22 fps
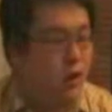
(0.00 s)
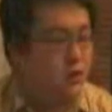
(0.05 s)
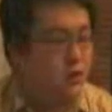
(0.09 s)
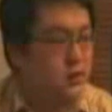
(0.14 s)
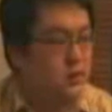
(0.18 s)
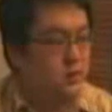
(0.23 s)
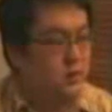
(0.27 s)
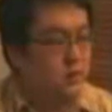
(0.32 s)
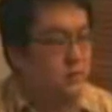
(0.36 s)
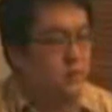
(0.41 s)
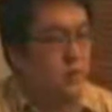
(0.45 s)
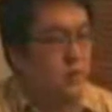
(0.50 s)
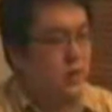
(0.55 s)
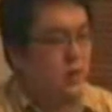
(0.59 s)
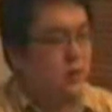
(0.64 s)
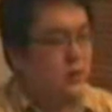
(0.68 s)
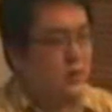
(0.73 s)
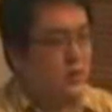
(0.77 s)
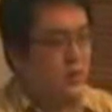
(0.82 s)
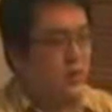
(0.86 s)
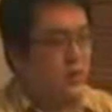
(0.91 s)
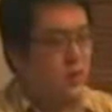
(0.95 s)
is a little bit
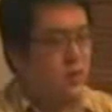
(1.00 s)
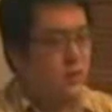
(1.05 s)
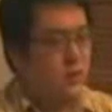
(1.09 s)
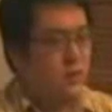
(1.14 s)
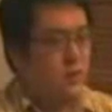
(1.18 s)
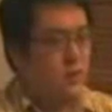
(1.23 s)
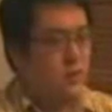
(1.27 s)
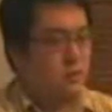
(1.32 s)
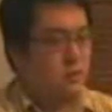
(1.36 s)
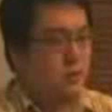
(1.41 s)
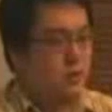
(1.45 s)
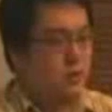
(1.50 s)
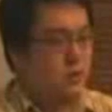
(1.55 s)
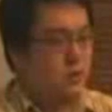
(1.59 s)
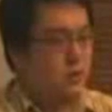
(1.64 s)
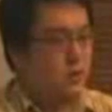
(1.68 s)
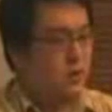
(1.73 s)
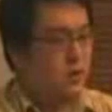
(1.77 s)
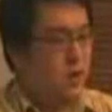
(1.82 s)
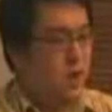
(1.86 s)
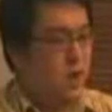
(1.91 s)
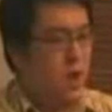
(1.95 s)
like taking the
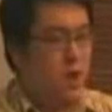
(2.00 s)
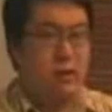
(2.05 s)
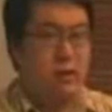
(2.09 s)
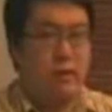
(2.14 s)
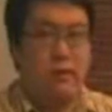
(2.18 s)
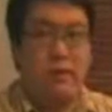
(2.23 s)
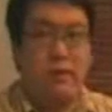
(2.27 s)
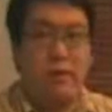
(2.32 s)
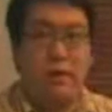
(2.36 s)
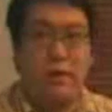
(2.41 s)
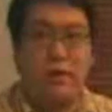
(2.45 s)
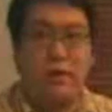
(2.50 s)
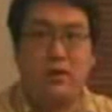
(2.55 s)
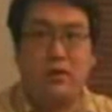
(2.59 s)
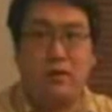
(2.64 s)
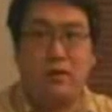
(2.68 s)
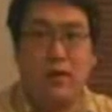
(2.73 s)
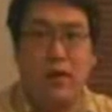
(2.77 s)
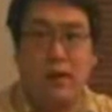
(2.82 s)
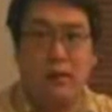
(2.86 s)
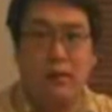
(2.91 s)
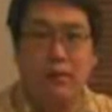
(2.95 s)
picture out of the
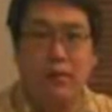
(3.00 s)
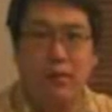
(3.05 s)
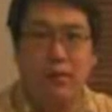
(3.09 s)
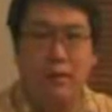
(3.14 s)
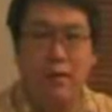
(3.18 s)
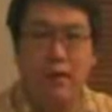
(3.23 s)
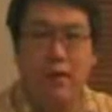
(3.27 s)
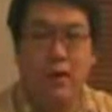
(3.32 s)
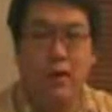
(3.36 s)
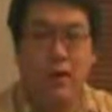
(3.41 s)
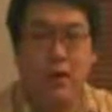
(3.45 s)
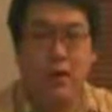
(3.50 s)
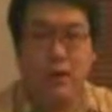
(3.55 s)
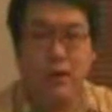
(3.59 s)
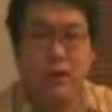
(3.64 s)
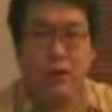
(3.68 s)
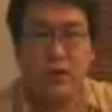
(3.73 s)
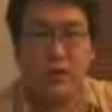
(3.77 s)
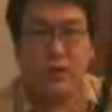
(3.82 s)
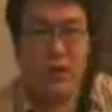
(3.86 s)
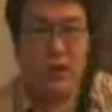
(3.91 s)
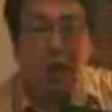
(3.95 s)
picture frame
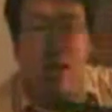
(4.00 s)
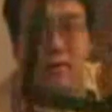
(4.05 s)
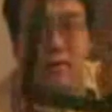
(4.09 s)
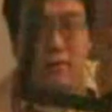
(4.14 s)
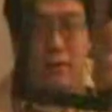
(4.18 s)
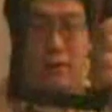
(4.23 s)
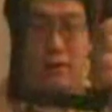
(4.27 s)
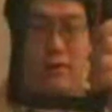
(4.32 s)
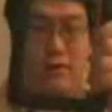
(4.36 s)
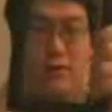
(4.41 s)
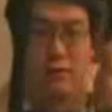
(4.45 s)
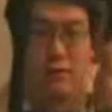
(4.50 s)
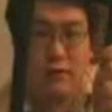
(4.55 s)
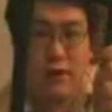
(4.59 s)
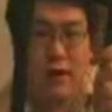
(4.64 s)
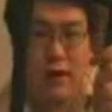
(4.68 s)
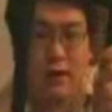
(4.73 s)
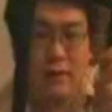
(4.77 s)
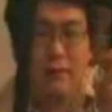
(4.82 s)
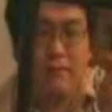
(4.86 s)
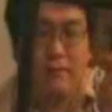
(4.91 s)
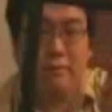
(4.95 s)
and then just having the
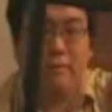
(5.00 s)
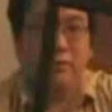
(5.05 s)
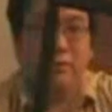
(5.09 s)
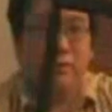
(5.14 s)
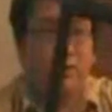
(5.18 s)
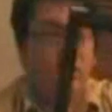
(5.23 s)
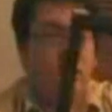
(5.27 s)
frame.